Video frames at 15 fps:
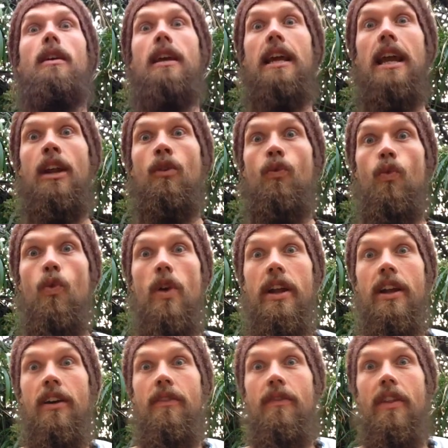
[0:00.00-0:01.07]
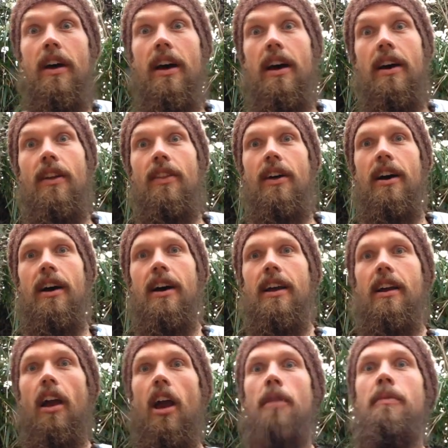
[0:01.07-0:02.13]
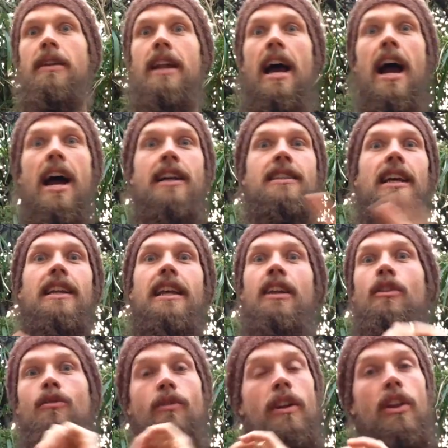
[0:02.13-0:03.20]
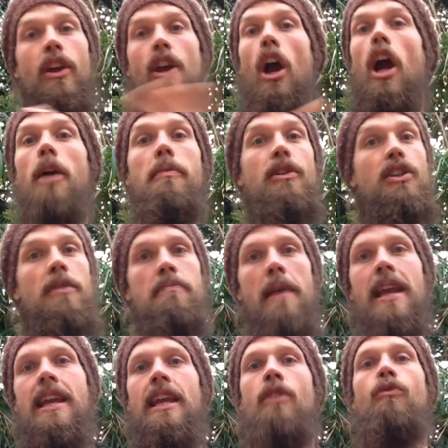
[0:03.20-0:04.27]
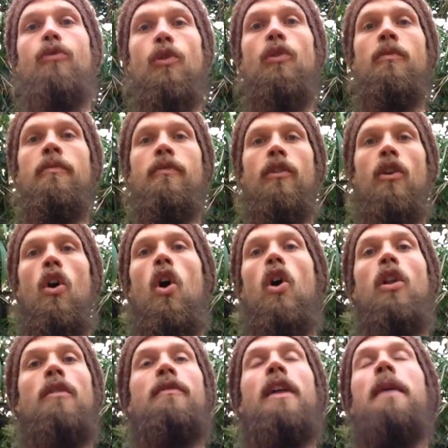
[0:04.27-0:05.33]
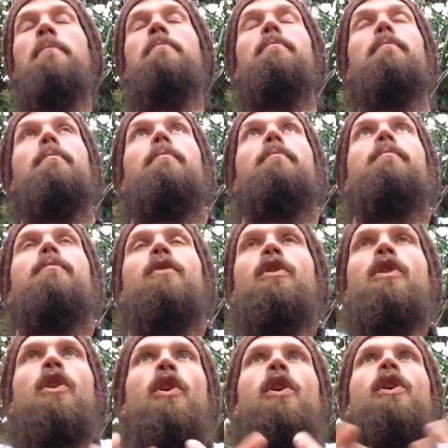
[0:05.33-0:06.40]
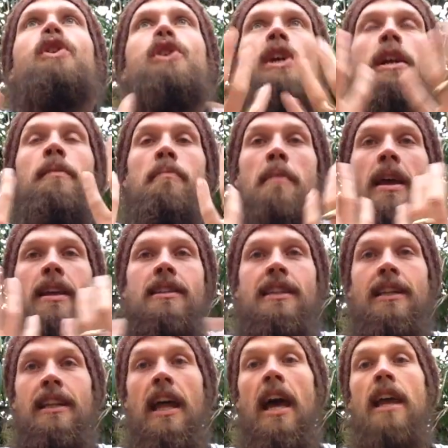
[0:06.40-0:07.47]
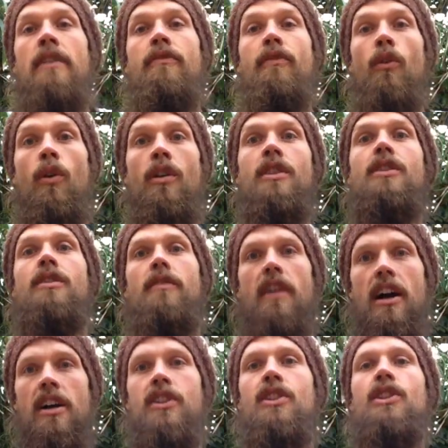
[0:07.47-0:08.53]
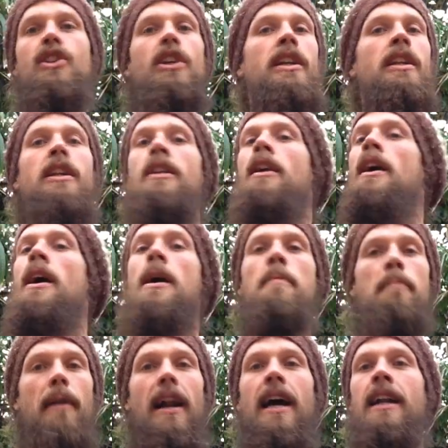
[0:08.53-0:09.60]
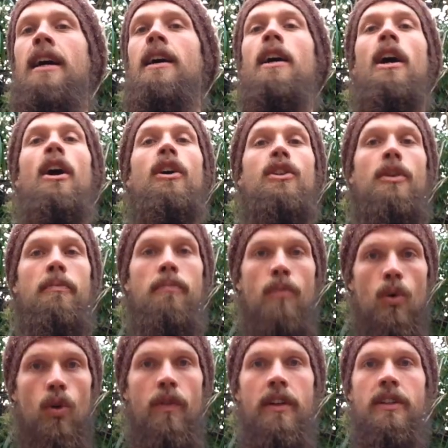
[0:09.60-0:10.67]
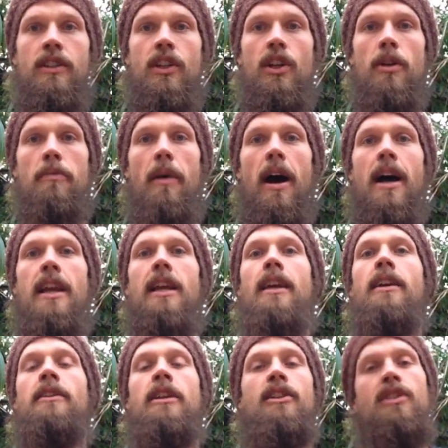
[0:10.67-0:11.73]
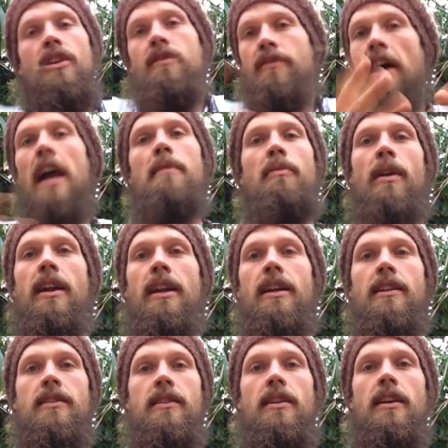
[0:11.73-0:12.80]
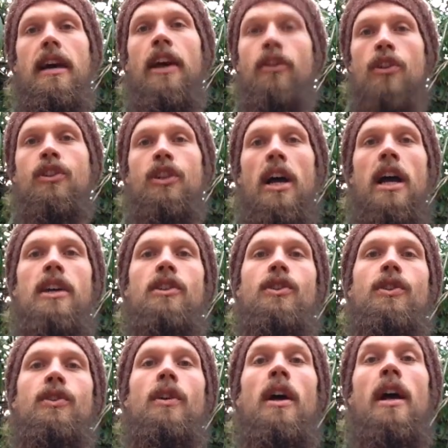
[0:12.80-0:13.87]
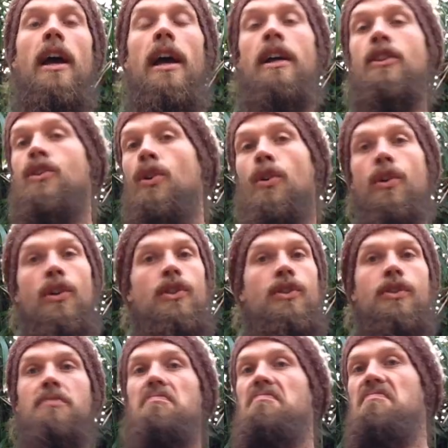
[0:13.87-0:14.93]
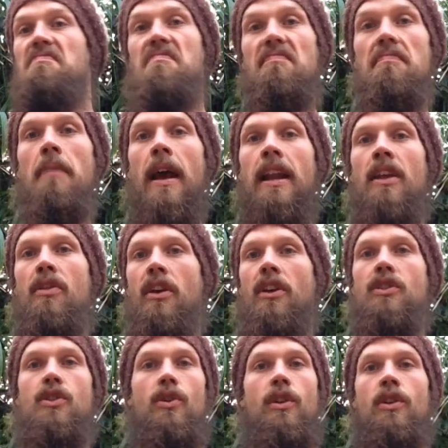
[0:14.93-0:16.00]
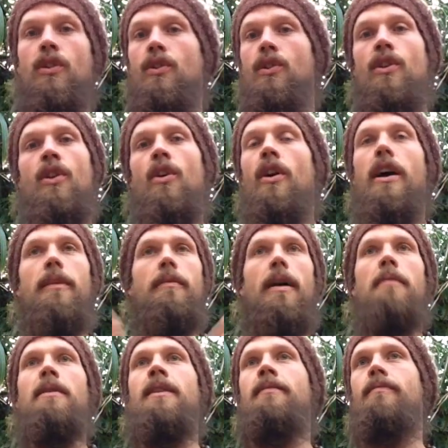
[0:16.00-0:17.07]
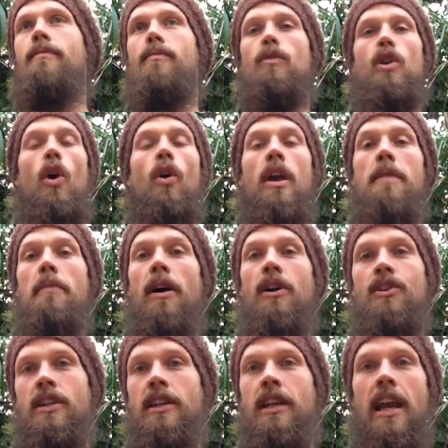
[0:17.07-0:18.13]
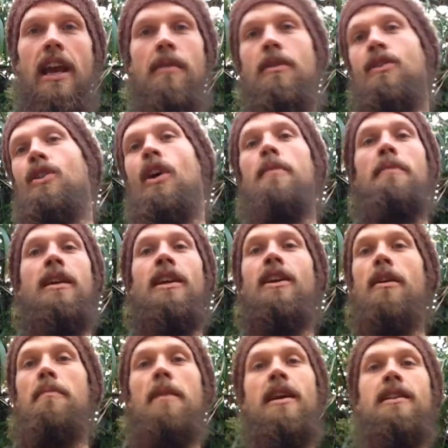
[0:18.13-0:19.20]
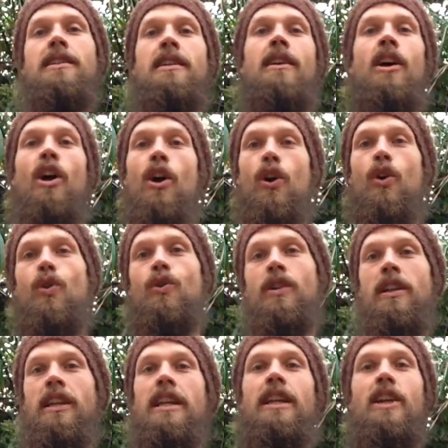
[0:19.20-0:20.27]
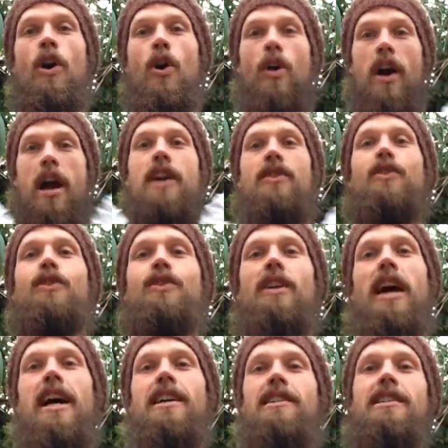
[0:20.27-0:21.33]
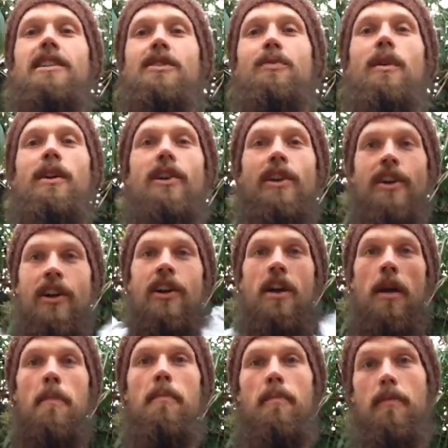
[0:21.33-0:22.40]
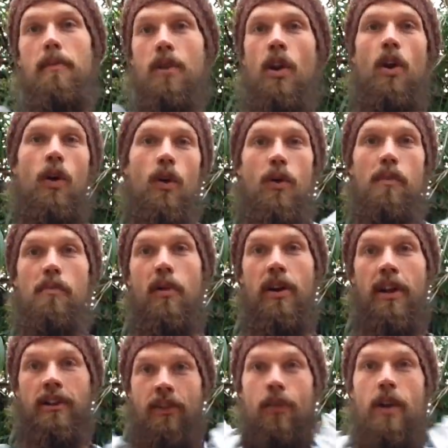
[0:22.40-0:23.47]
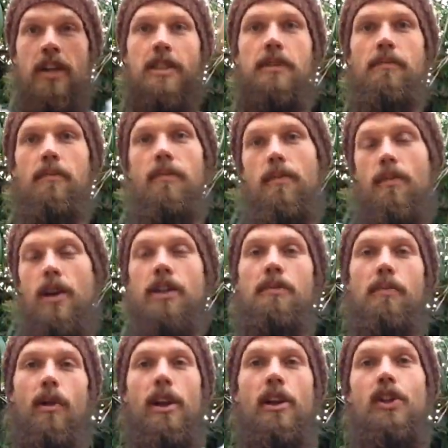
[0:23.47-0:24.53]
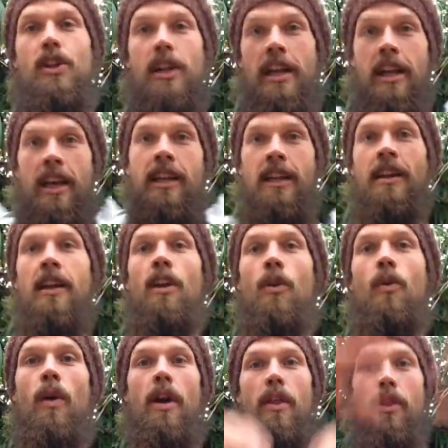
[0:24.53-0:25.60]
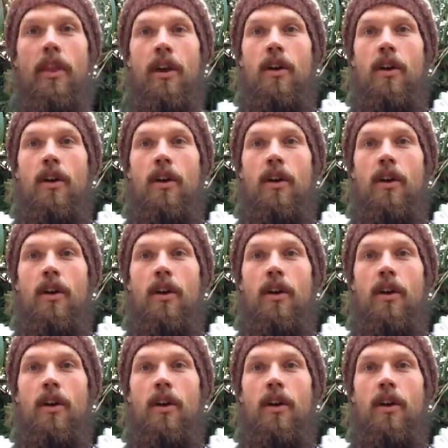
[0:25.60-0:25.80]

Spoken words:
getting rid of the carbon dioxide, getting rid of the garbage, and making room for all of that nourishing, amazing life force of oxygen and prana to move into your body, and then to vibrate it, to energize you. And so there's many things you can do. I mean, Yogi Bhajan came and taught many amazing Kundalini yoga exercises where you're, bringing the respiration in with